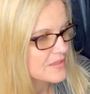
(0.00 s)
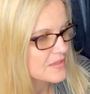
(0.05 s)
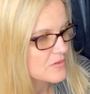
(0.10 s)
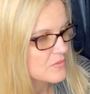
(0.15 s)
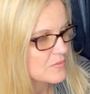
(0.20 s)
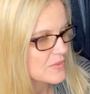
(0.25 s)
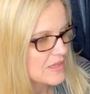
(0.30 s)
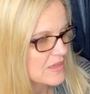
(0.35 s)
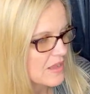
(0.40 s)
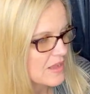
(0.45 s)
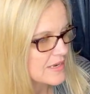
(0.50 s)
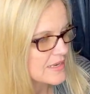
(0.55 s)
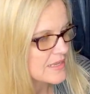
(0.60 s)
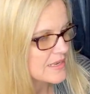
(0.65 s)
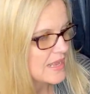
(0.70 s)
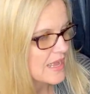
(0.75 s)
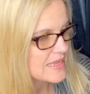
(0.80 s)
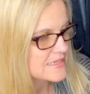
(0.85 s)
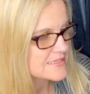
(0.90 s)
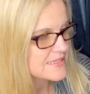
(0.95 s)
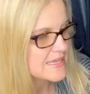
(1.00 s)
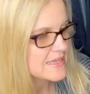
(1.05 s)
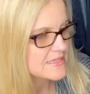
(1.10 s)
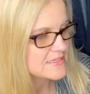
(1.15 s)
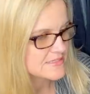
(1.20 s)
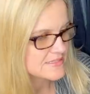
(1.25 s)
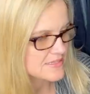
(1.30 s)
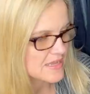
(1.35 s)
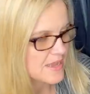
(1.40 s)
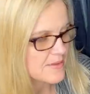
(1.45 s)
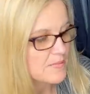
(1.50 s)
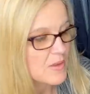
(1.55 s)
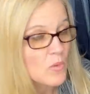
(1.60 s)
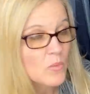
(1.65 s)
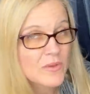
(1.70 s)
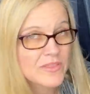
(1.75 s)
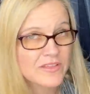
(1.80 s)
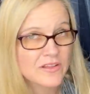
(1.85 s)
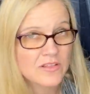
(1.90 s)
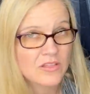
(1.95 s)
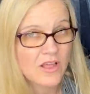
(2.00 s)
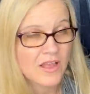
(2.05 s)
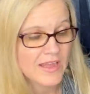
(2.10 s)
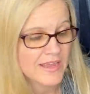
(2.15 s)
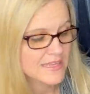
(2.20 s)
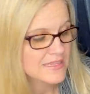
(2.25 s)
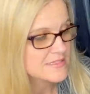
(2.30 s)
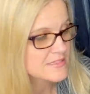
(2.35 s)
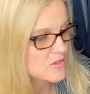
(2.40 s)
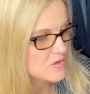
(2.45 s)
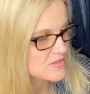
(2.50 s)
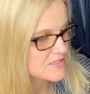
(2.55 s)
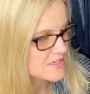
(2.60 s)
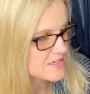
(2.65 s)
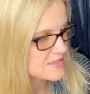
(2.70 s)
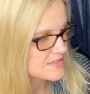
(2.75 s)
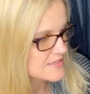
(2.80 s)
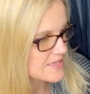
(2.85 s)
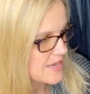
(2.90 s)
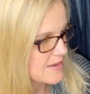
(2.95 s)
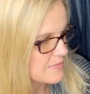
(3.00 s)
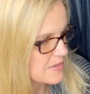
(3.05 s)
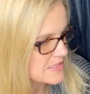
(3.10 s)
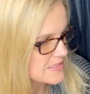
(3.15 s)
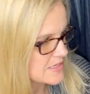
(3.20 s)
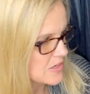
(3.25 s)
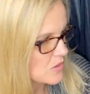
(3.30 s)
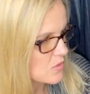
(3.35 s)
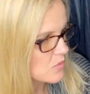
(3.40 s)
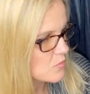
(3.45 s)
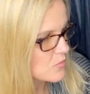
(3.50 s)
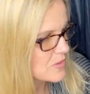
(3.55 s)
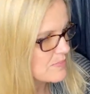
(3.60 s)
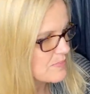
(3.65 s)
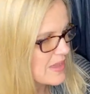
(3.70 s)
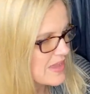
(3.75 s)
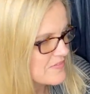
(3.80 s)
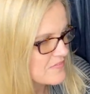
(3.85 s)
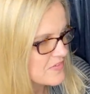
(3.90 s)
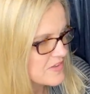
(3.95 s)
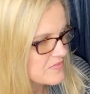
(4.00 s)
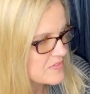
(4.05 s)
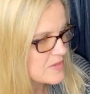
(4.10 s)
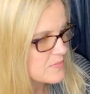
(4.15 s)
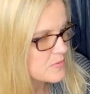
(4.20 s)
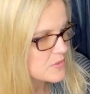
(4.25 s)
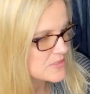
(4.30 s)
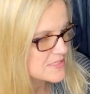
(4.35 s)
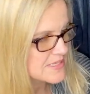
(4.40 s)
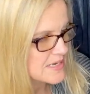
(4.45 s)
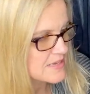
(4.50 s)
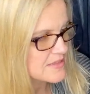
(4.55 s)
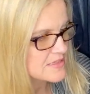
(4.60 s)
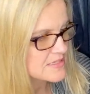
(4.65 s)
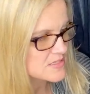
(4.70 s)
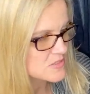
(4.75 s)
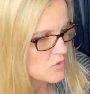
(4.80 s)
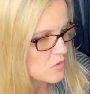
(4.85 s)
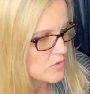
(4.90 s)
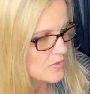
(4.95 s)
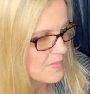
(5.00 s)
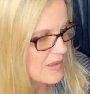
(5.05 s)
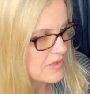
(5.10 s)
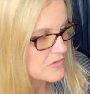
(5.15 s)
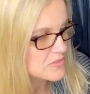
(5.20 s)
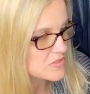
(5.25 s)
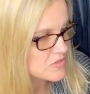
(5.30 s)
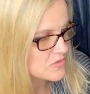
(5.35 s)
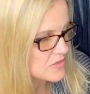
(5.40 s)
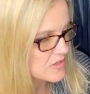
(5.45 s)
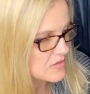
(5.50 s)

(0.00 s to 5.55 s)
we got it as a consignment with a client. So it's a consignment deal. We pay 50% of the sold amount to the